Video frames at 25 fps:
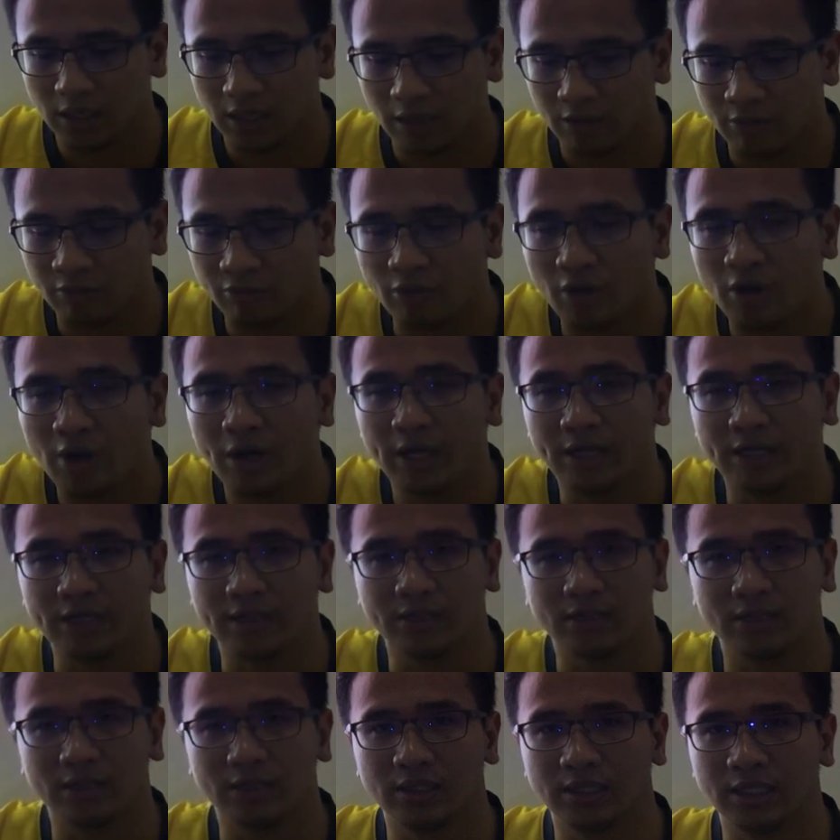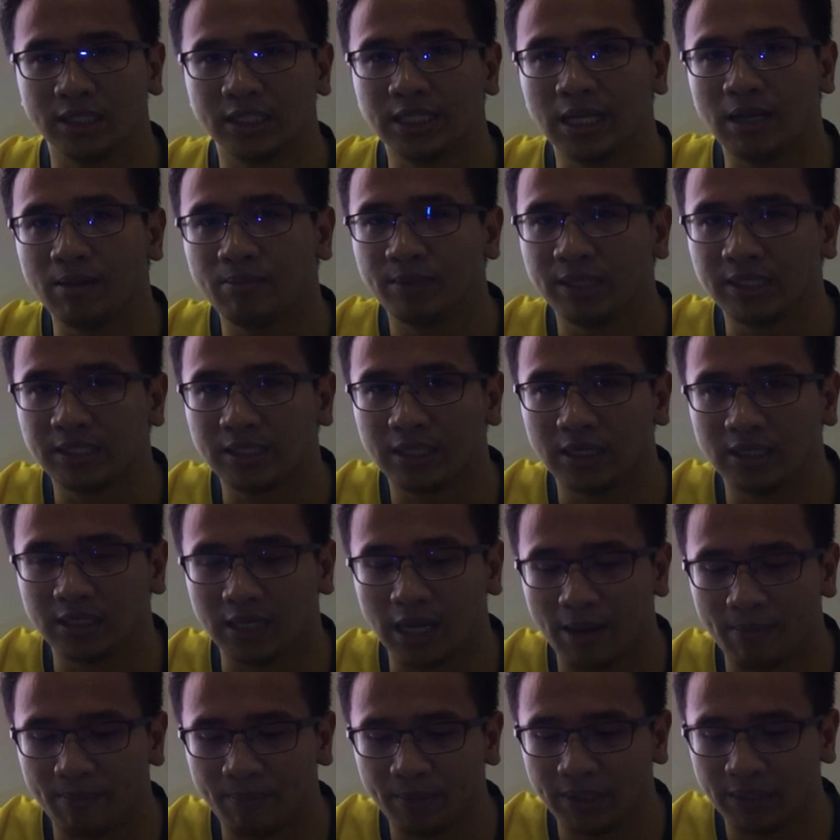avoid the same mistake
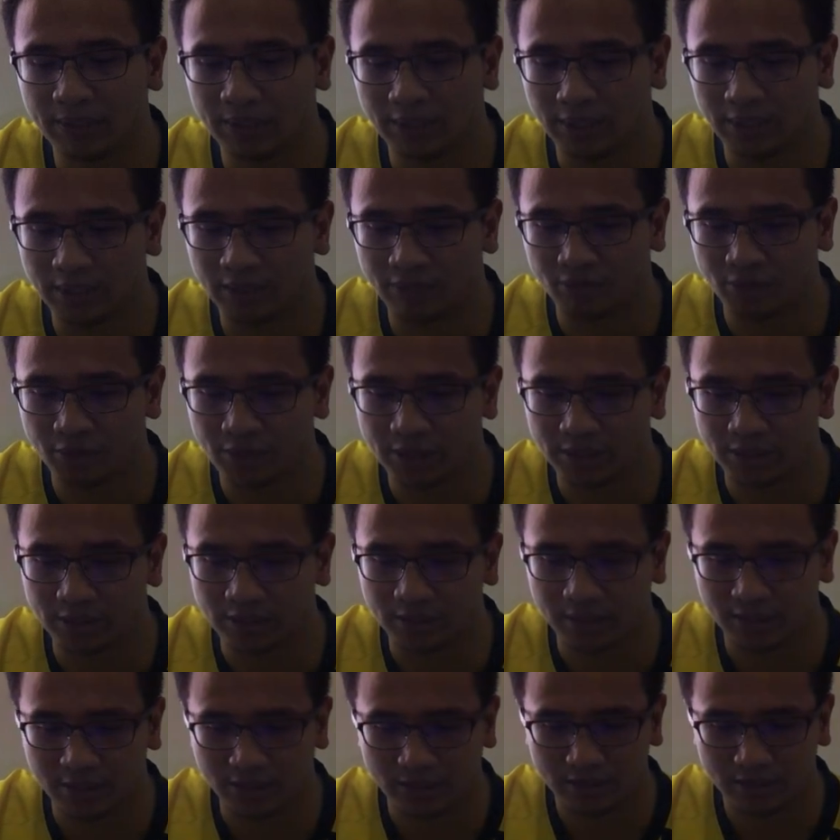happen in the future.